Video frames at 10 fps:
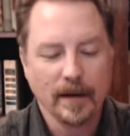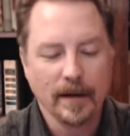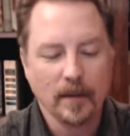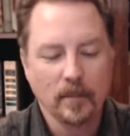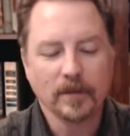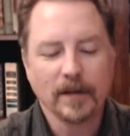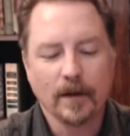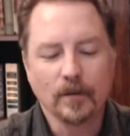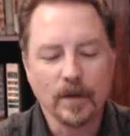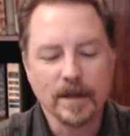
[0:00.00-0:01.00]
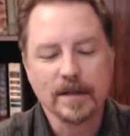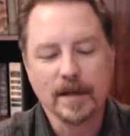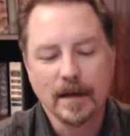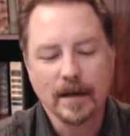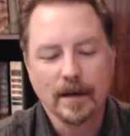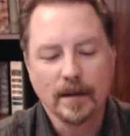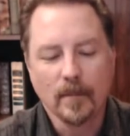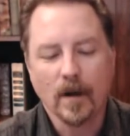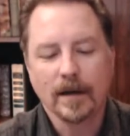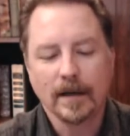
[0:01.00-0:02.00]
Miltown was
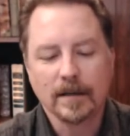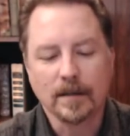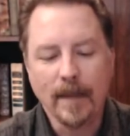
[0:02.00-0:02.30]
marketed to